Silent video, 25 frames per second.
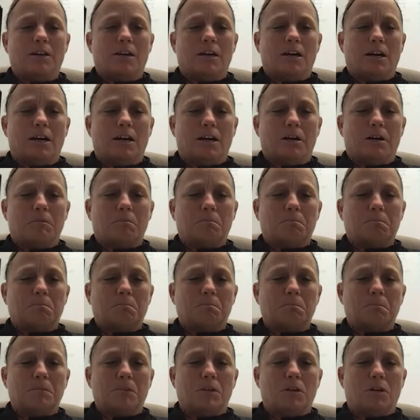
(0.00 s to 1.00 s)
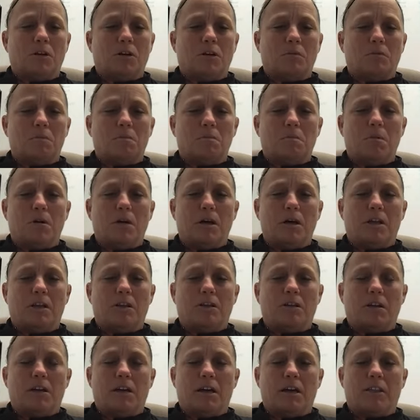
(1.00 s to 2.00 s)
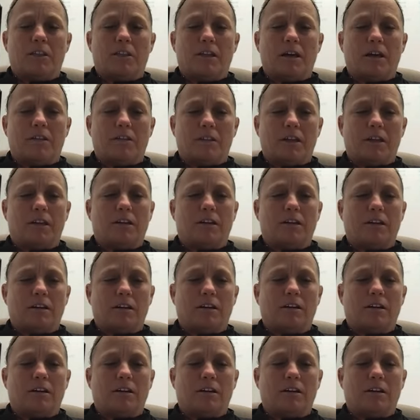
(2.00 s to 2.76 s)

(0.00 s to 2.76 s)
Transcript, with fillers: You know, but I think